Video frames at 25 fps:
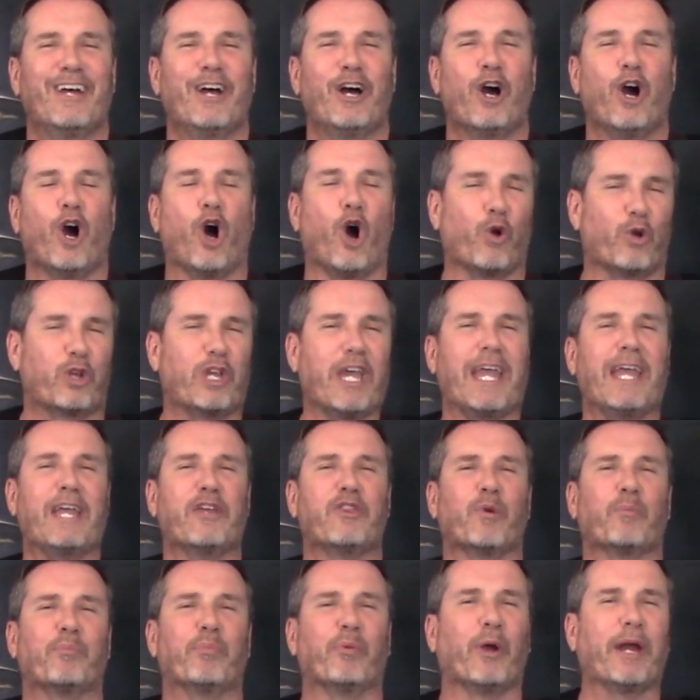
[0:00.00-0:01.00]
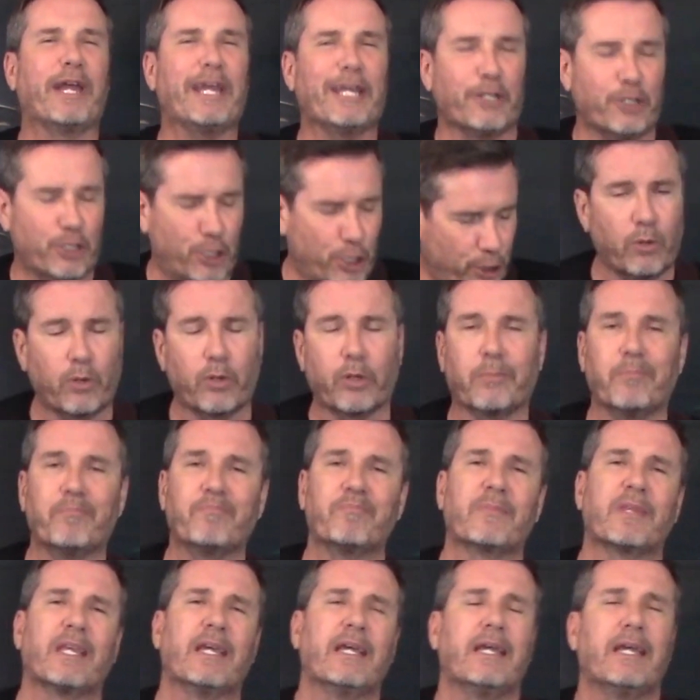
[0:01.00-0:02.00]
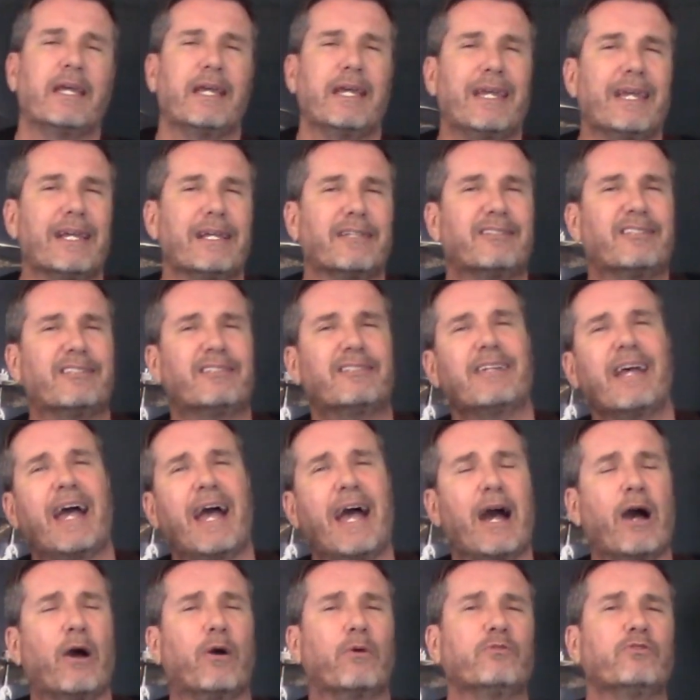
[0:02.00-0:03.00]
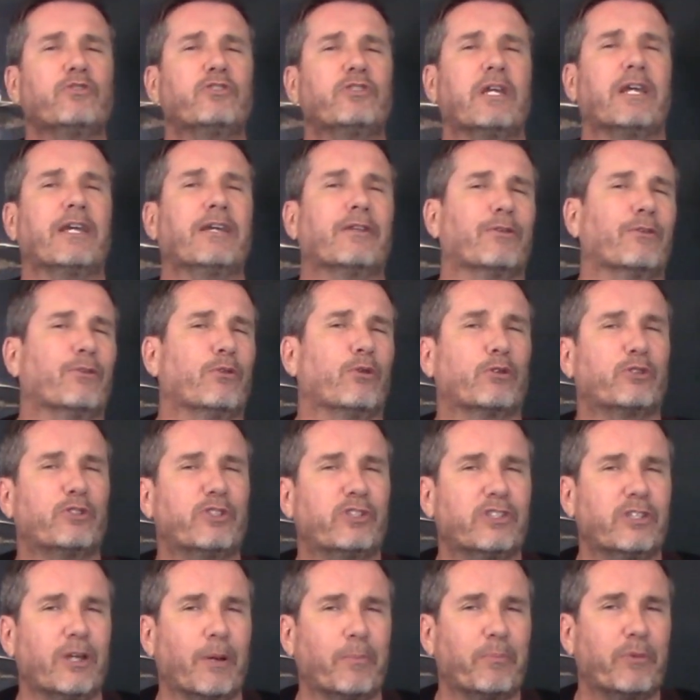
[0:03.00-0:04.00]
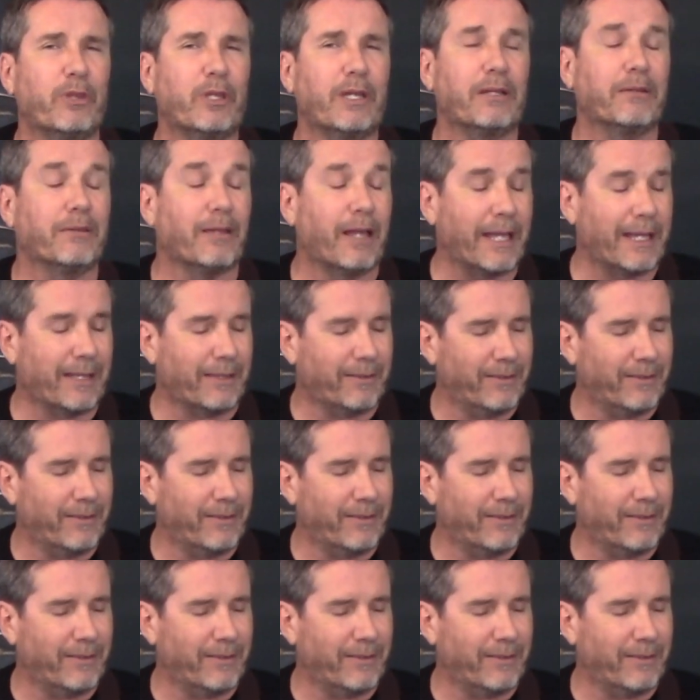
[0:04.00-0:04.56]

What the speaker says: Okay, the bridge. It sounds and looks something like